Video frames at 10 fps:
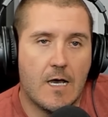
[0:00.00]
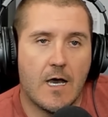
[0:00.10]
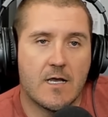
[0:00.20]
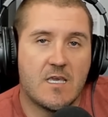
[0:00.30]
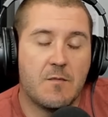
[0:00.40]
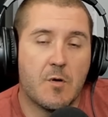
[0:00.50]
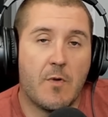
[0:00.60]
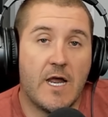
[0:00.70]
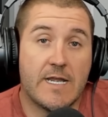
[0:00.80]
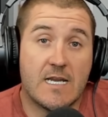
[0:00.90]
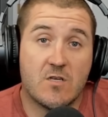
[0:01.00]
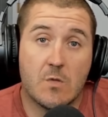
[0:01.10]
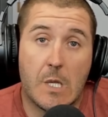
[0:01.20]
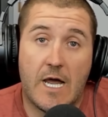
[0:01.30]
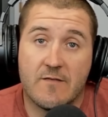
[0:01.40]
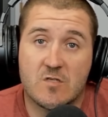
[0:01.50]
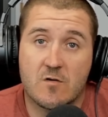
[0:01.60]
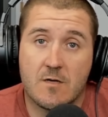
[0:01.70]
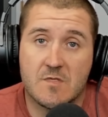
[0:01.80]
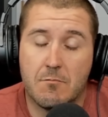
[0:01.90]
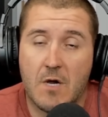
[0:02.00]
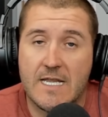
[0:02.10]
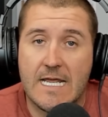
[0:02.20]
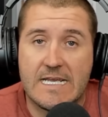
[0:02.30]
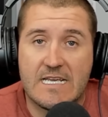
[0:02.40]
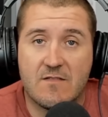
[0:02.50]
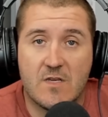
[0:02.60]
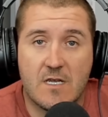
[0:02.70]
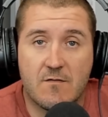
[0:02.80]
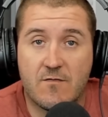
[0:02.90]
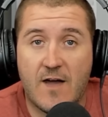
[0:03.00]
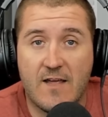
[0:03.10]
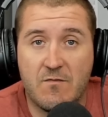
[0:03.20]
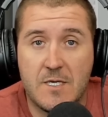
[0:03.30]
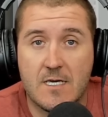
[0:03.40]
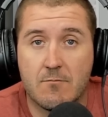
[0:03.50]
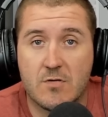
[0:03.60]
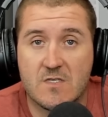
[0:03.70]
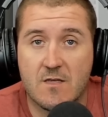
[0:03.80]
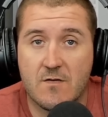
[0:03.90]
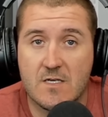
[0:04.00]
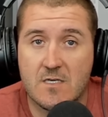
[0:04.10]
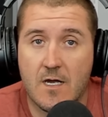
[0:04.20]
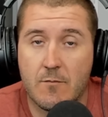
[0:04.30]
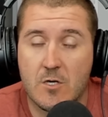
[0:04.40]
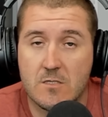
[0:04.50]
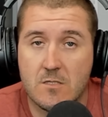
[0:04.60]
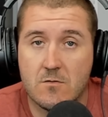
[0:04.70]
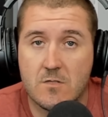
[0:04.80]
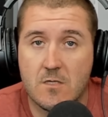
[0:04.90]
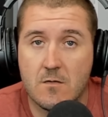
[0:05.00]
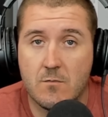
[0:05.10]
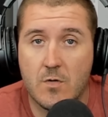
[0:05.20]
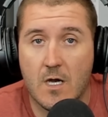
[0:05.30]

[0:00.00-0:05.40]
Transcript: Uh, keep in mind, I do live streams Monday evening, five P M Pacific time on YouTube,